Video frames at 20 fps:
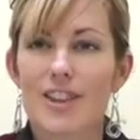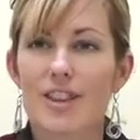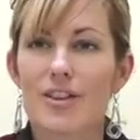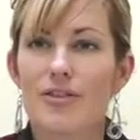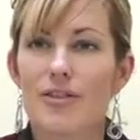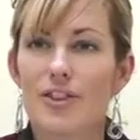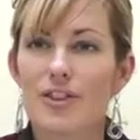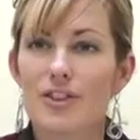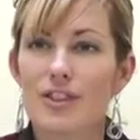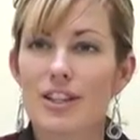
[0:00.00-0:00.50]
The
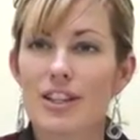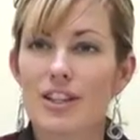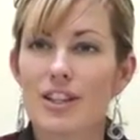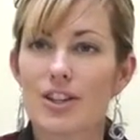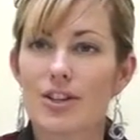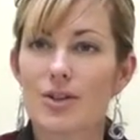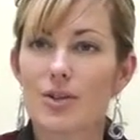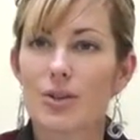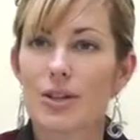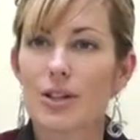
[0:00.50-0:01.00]
first thing
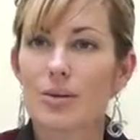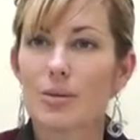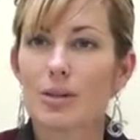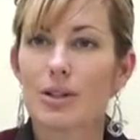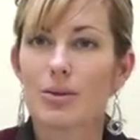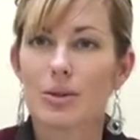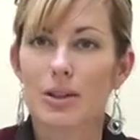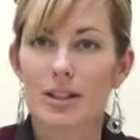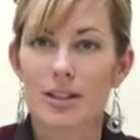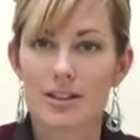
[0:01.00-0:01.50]
that you're going to be
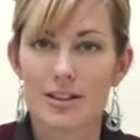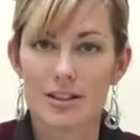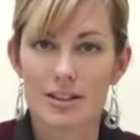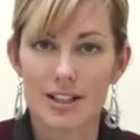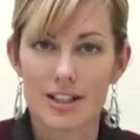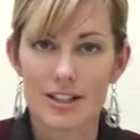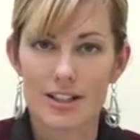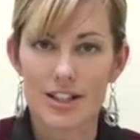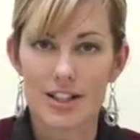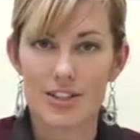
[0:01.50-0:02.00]
doing is
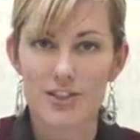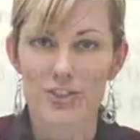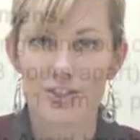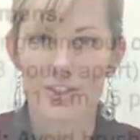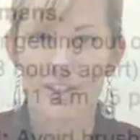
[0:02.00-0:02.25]
collecting your